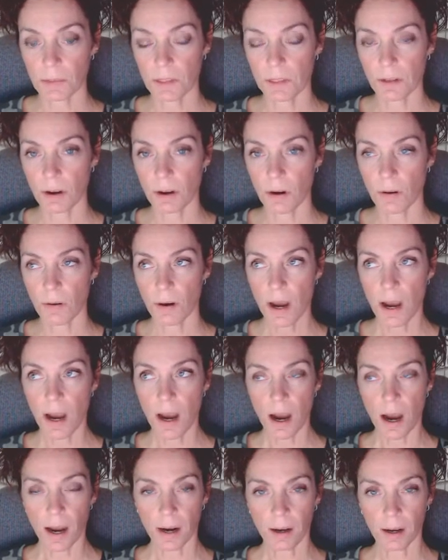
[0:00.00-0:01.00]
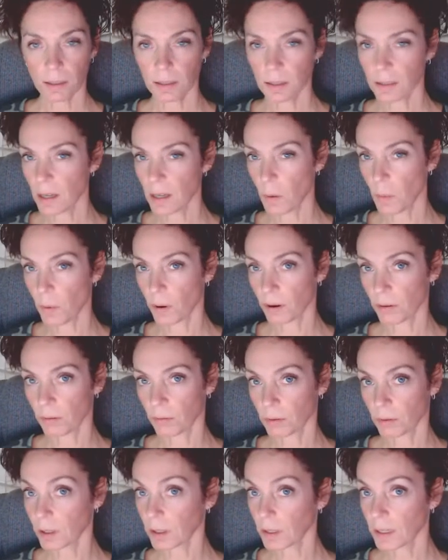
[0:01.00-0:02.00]
So I got that they
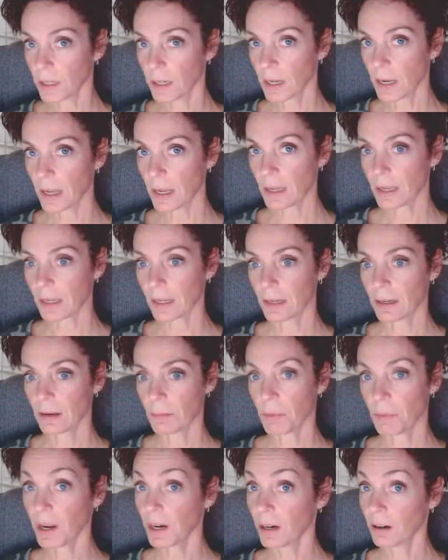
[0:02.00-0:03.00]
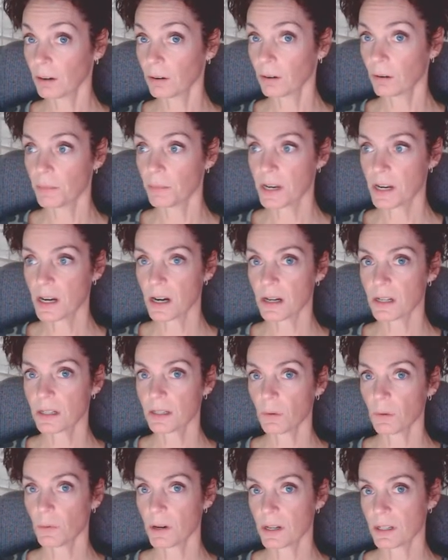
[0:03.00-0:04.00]
weren't really in peril because
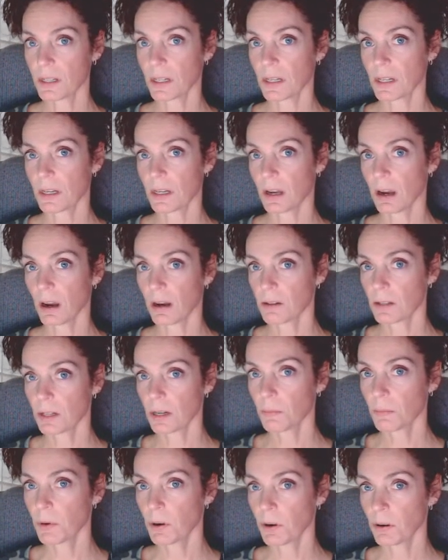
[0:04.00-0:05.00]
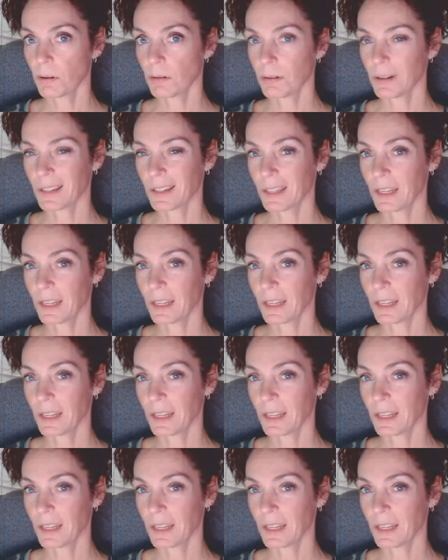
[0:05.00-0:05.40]
it wasn't in hunting mode.